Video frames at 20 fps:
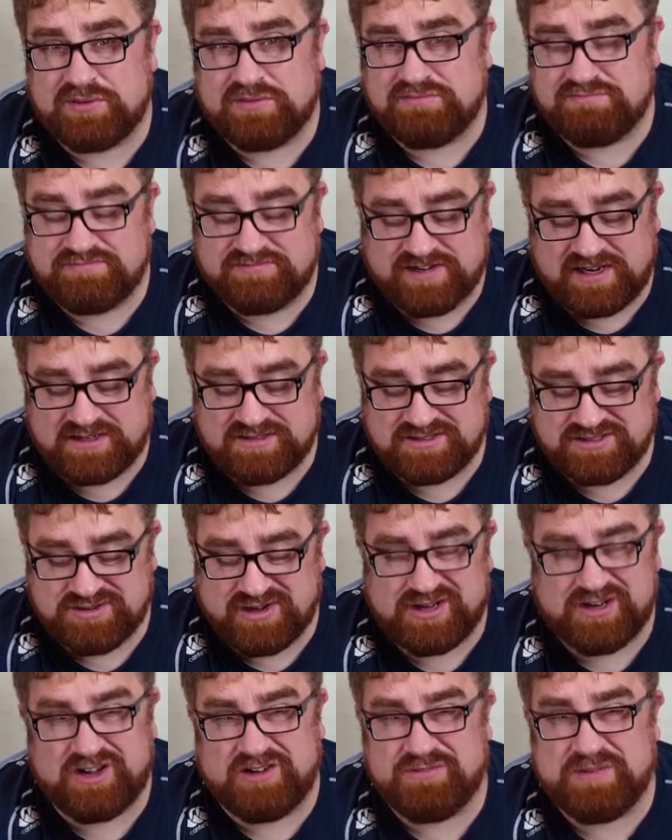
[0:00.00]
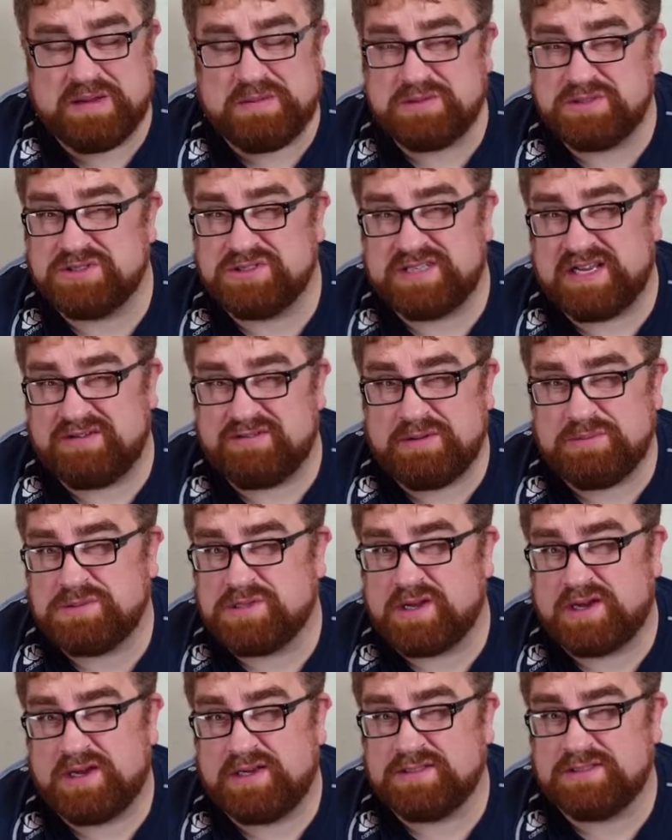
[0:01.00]
In fact, quite a lot of people just take
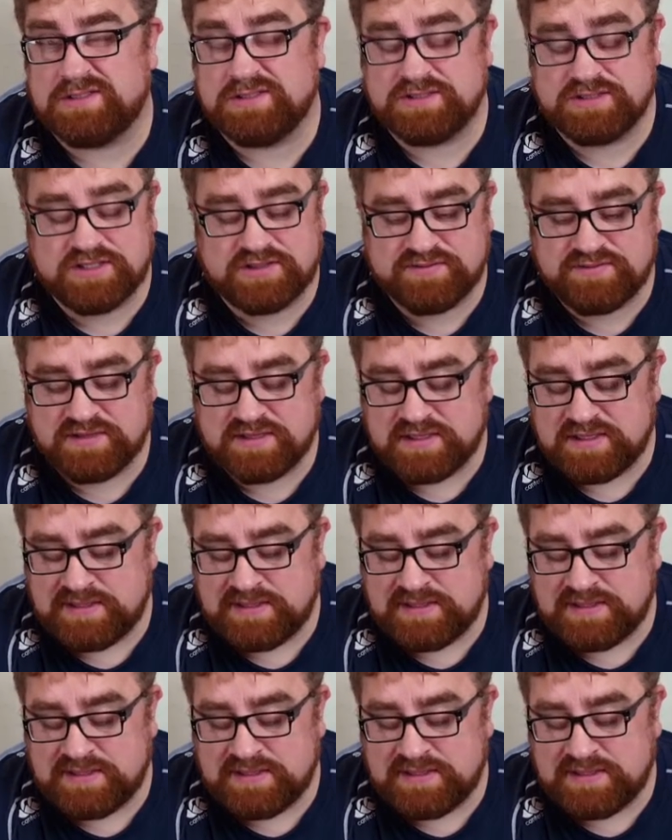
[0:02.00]
Riptides and stuff.